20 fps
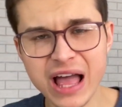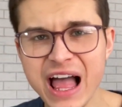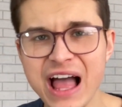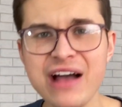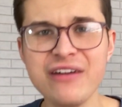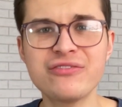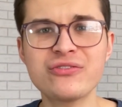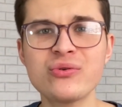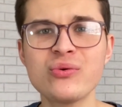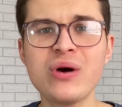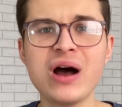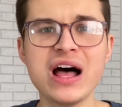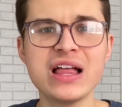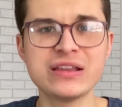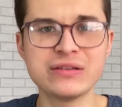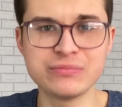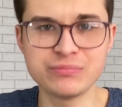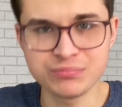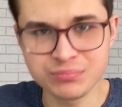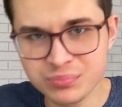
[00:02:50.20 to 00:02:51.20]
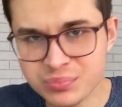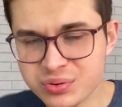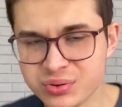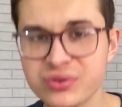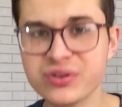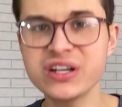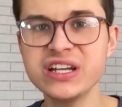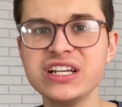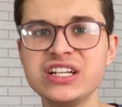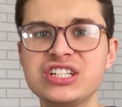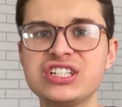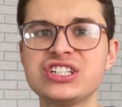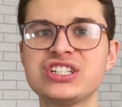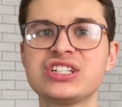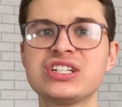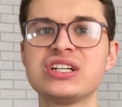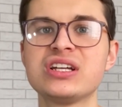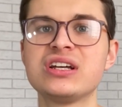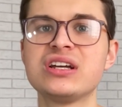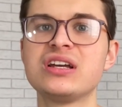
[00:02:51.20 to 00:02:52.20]
everyone and preach
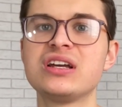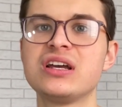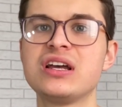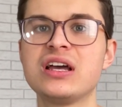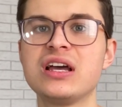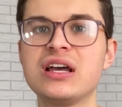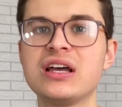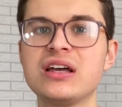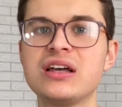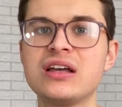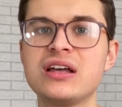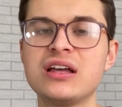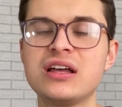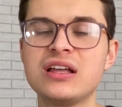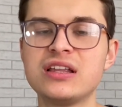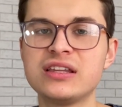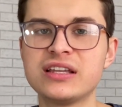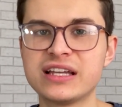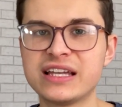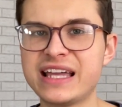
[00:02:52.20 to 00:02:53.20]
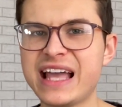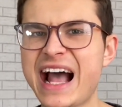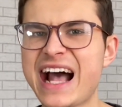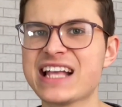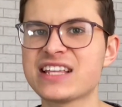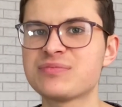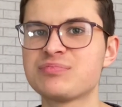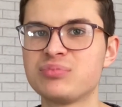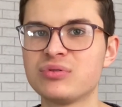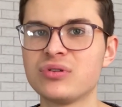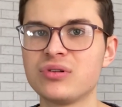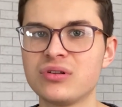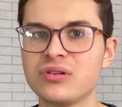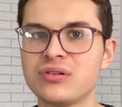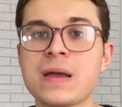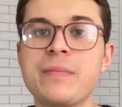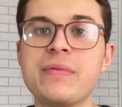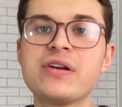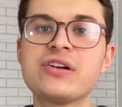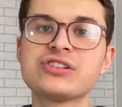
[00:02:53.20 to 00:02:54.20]
the gospel.
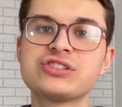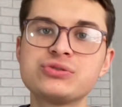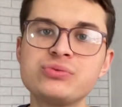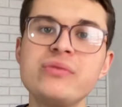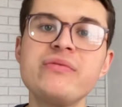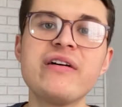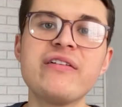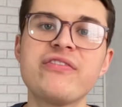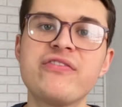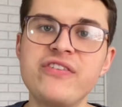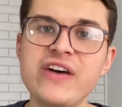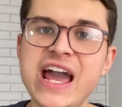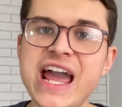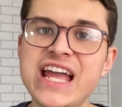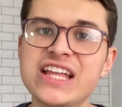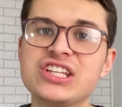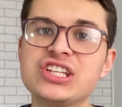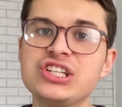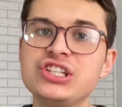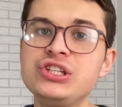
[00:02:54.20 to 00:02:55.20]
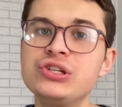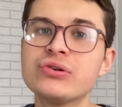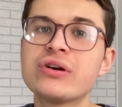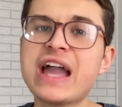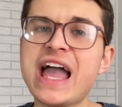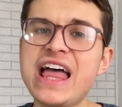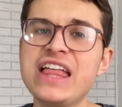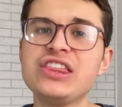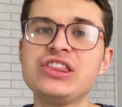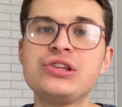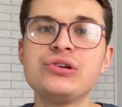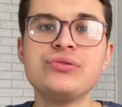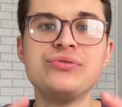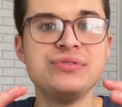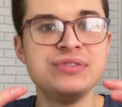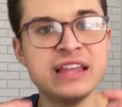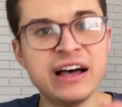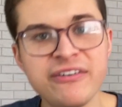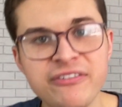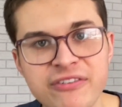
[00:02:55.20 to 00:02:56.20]
Because without faith, you can do
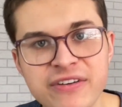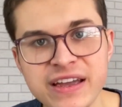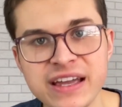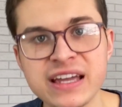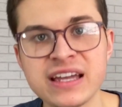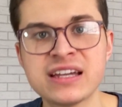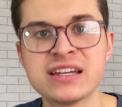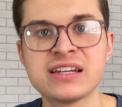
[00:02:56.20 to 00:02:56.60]
nothing.